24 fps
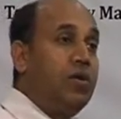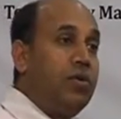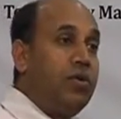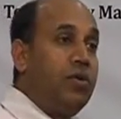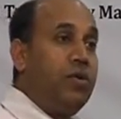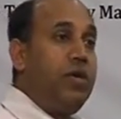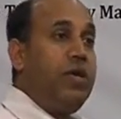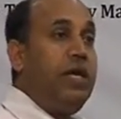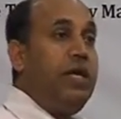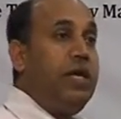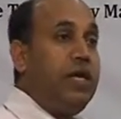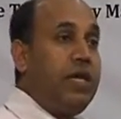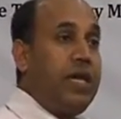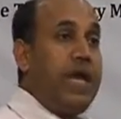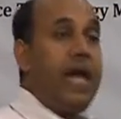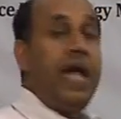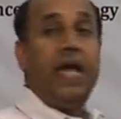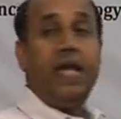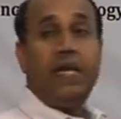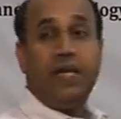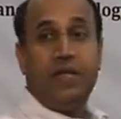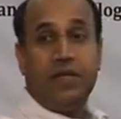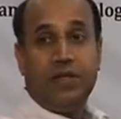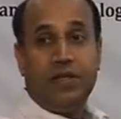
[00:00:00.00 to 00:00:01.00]
we
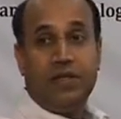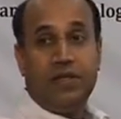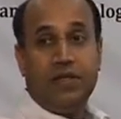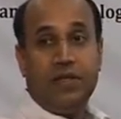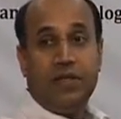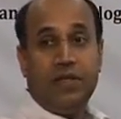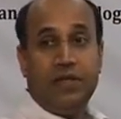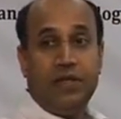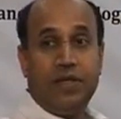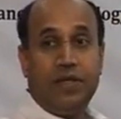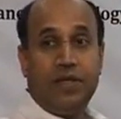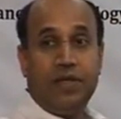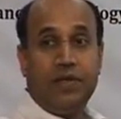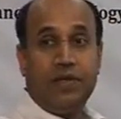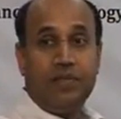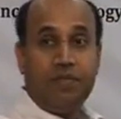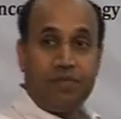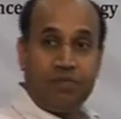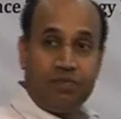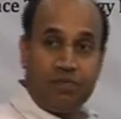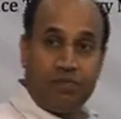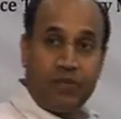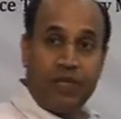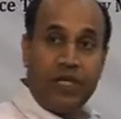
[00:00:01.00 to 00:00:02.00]
can
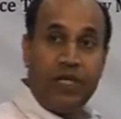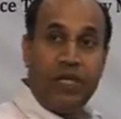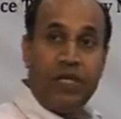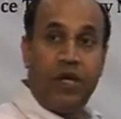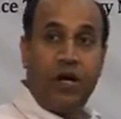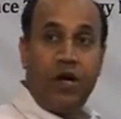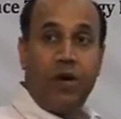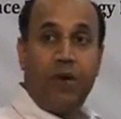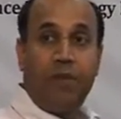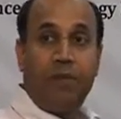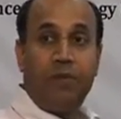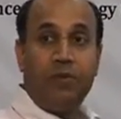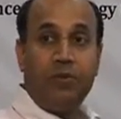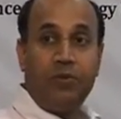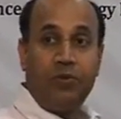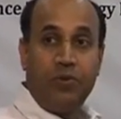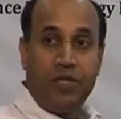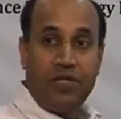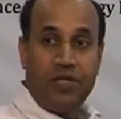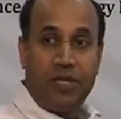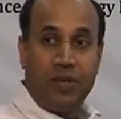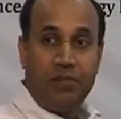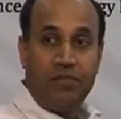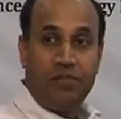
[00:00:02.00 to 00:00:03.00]
think of
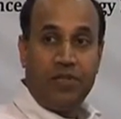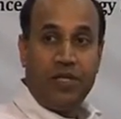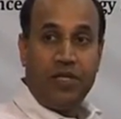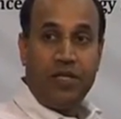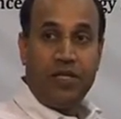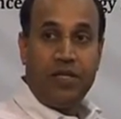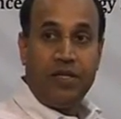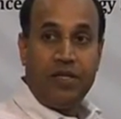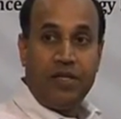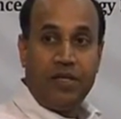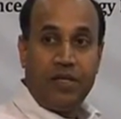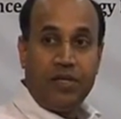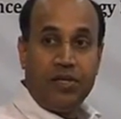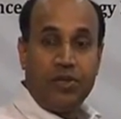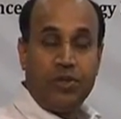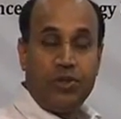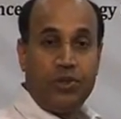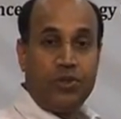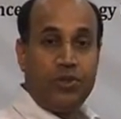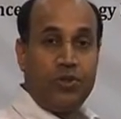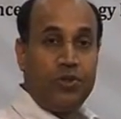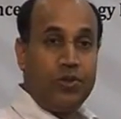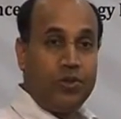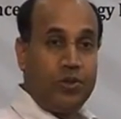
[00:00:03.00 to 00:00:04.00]
doing something
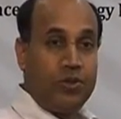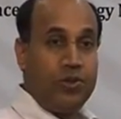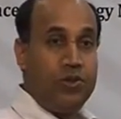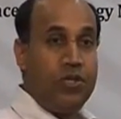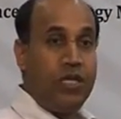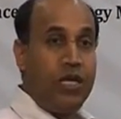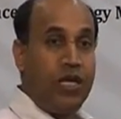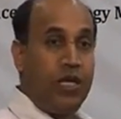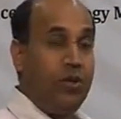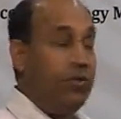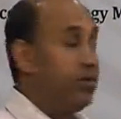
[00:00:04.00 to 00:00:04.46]
to deal